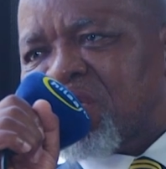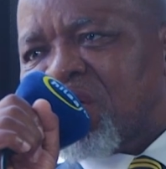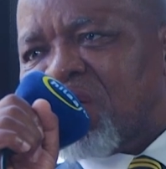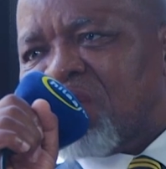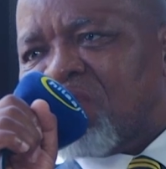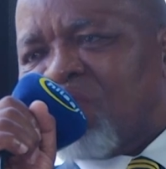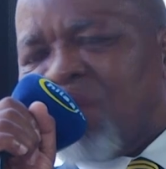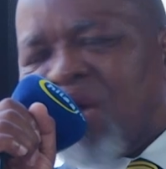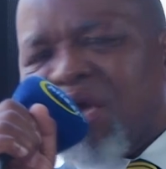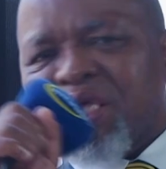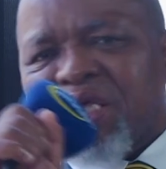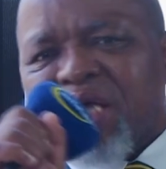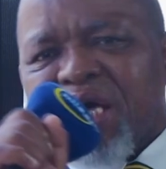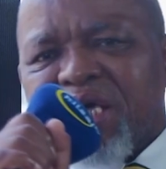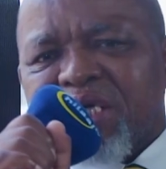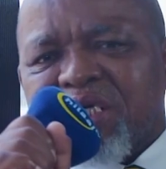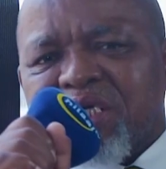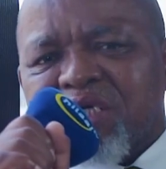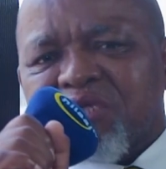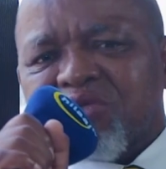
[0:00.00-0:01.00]
Whether
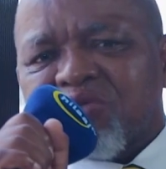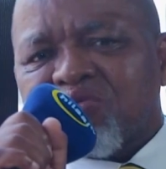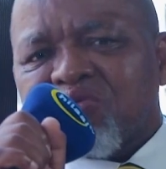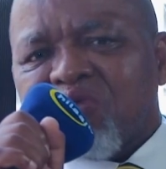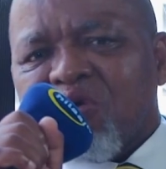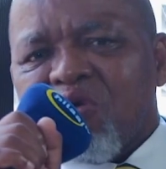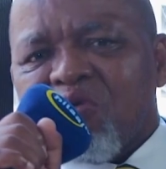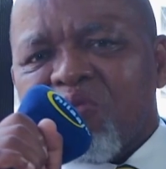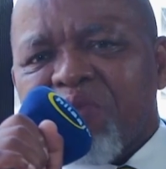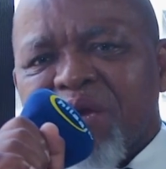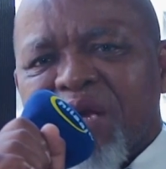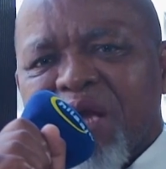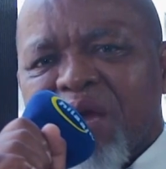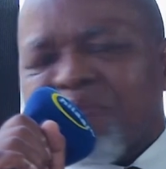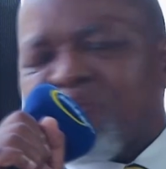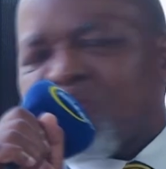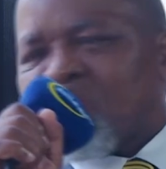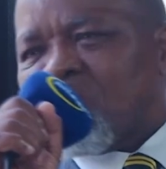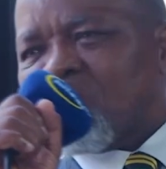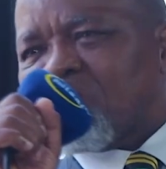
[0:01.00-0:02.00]
it is to open
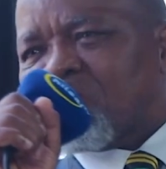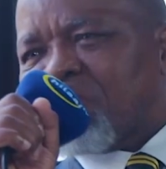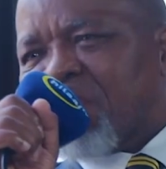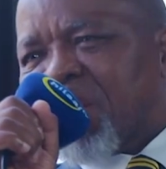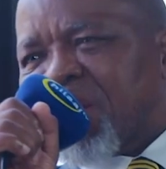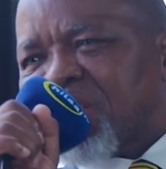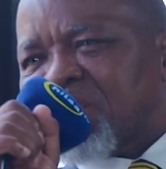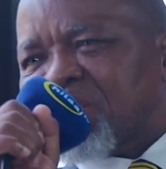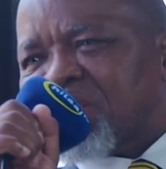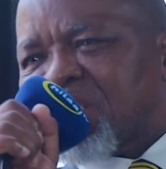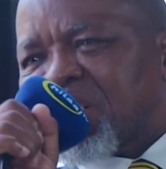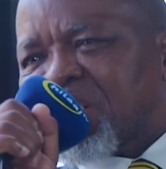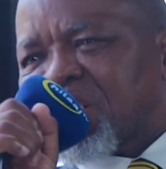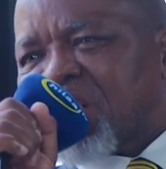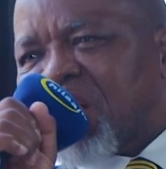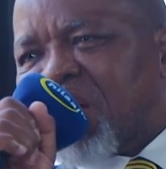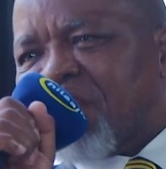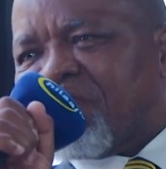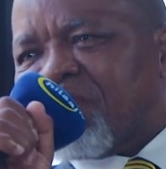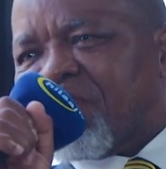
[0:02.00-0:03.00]
up coal mines at
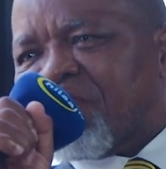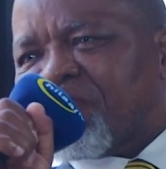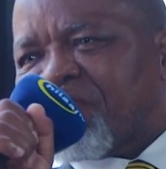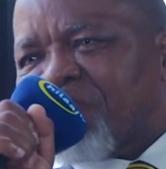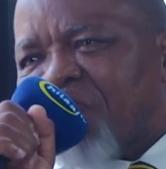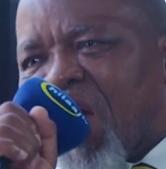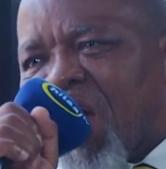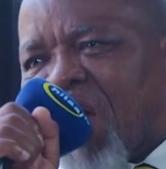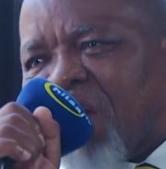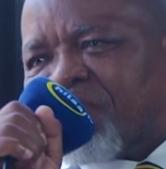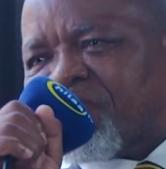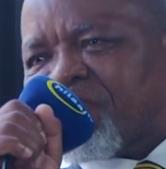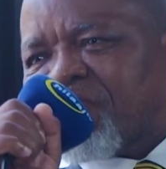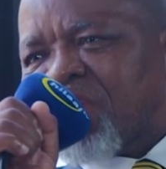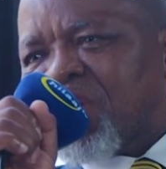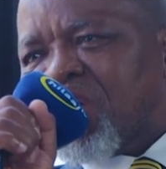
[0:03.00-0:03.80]
level five